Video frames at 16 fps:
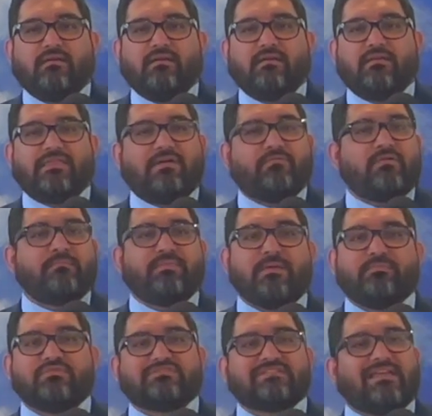That when
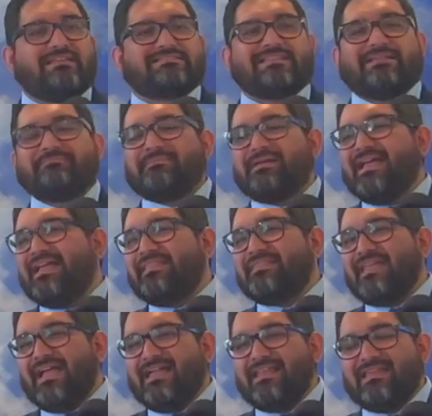people say, man,
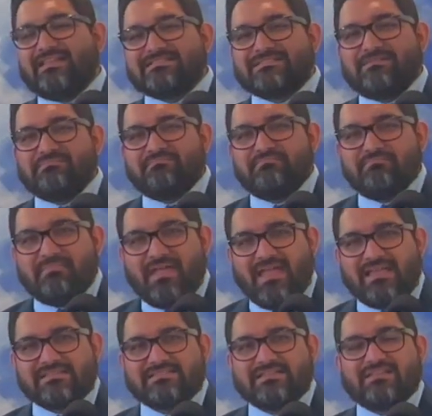that is
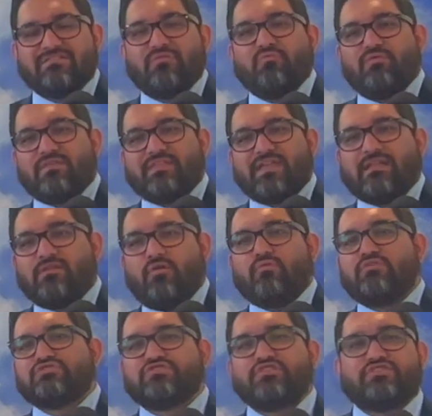amazing what that
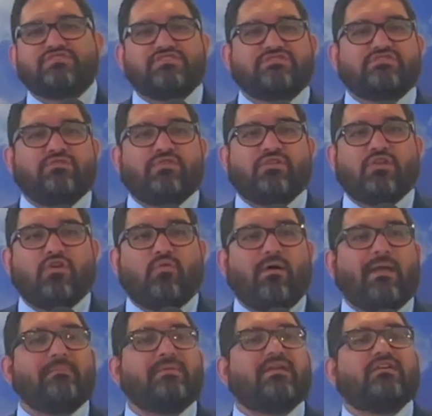local church is doing. You know
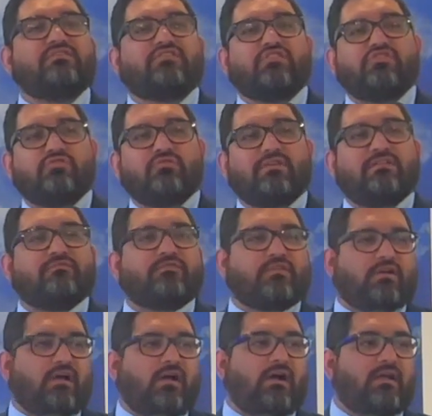why? Because they're doing it for
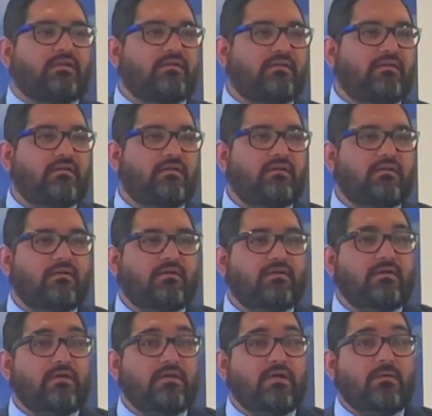God.
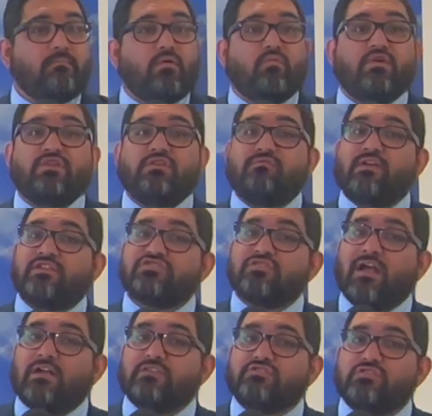But when you venture
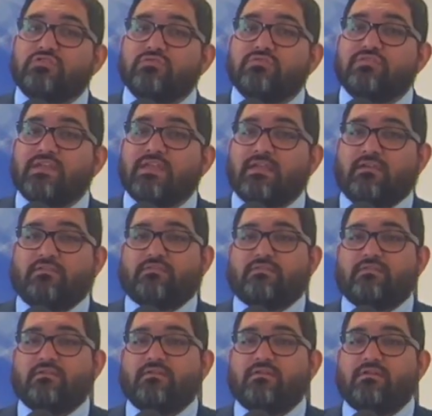out to do
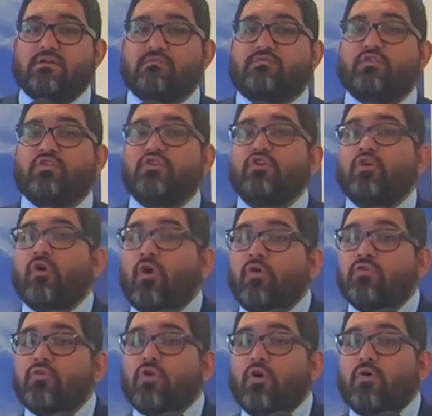things for your
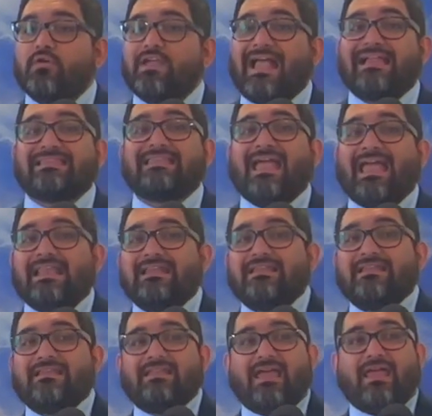own glory, at the end of
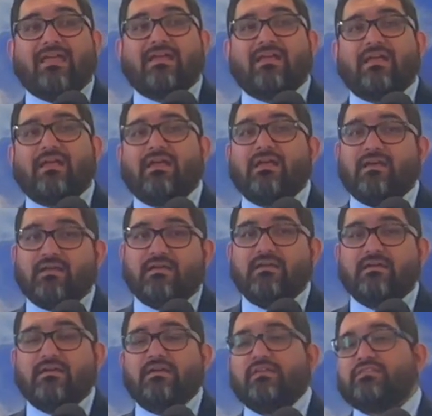the day,
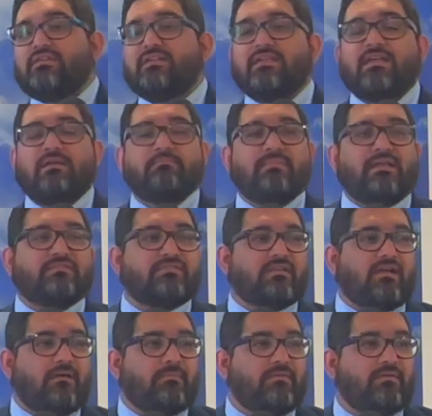it's going to get messed up.